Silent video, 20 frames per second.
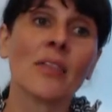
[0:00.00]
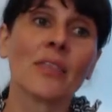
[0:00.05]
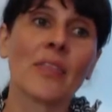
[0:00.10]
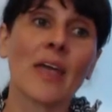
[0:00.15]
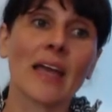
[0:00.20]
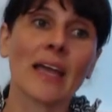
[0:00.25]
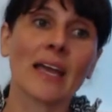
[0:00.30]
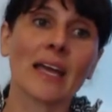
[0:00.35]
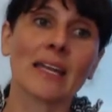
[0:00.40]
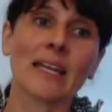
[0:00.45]

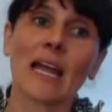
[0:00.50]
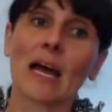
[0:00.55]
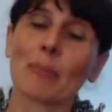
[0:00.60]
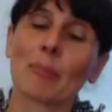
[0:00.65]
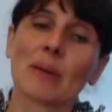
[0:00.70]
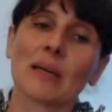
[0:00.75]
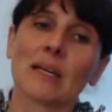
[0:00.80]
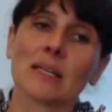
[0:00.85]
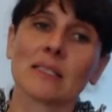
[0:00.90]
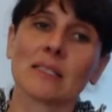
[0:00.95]
they had
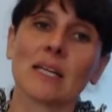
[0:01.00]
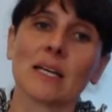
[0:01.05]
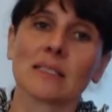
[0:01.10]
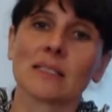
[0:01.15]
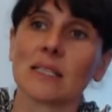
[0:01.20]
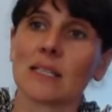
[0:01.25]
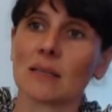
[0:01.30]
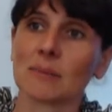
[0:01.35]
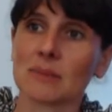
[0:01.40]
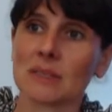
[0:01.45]
not been
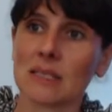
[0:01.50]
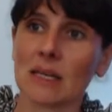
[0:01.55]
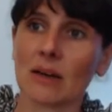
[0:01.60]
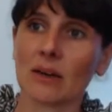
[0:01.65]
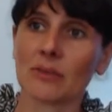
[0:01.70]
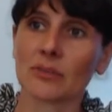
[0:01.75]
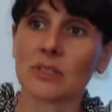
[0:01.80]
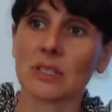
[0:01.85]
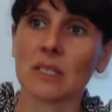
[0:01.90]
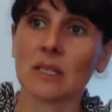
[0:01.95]
conducting
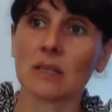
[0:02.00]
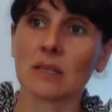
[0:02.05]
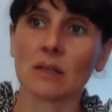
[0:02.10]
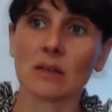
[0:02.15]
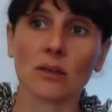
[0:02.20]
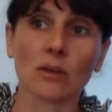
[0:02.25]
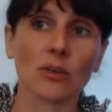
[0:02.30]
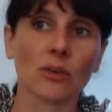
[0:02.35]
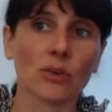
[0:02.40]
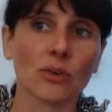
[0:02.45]
themselves
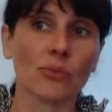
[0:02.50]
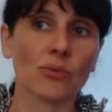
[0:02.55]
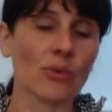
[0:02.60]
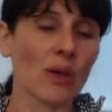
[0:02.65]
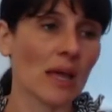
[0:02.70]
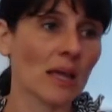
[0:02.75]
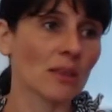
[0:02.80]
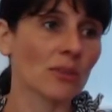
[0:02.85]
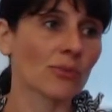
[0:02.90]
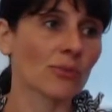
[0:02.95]
in good
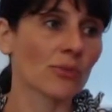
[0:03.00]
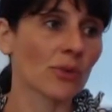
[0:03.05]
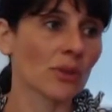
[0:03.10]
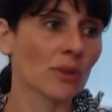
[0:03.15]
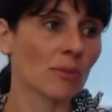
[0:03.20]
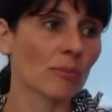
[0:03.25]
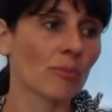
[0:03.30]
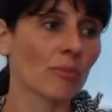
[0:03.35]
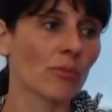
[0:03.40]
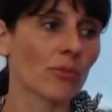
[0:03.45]
faith for
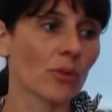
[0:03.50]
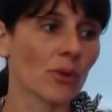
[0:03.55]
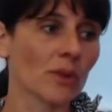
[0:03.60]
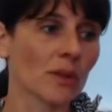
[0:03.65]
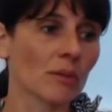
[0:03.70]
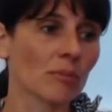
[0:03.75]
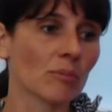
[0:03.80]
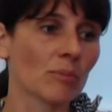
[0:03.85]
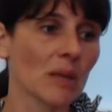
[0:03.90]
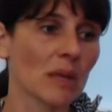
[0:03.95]
the for
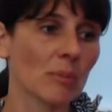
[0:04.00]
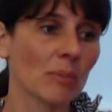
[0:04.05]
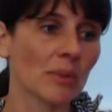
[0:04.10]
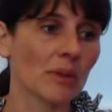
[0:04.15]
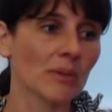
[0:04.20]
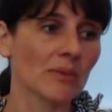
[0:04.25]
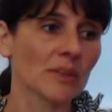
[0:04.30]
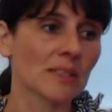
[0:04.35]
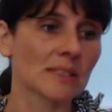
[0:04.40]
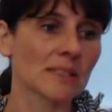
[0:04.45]
the
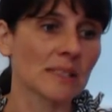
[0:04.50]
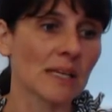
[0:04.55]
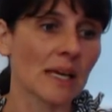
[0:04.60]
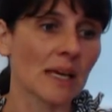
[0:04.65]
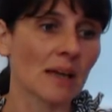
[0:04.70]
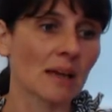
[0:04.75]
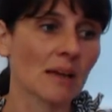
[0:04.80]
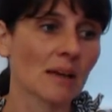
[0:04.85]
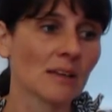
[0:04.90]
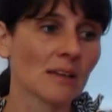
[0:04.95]
people of the
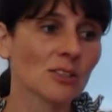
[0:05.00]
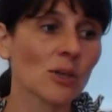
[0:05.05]
state.